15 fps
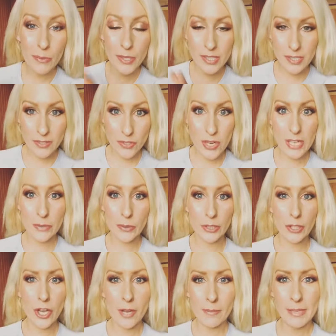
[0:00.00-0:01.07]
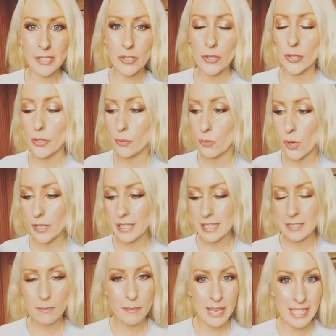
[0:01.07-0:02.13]
What's it trying to alert me to? What
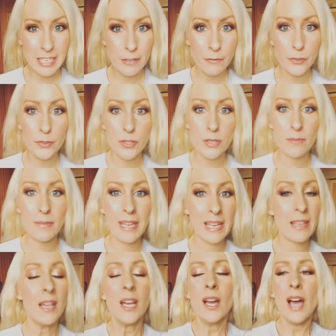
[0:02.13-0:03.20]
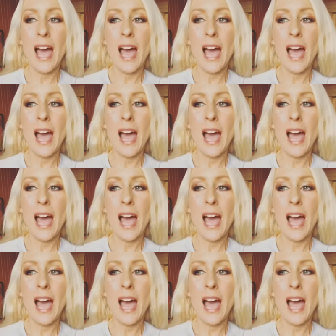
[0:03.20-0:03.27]
is meaningful to me?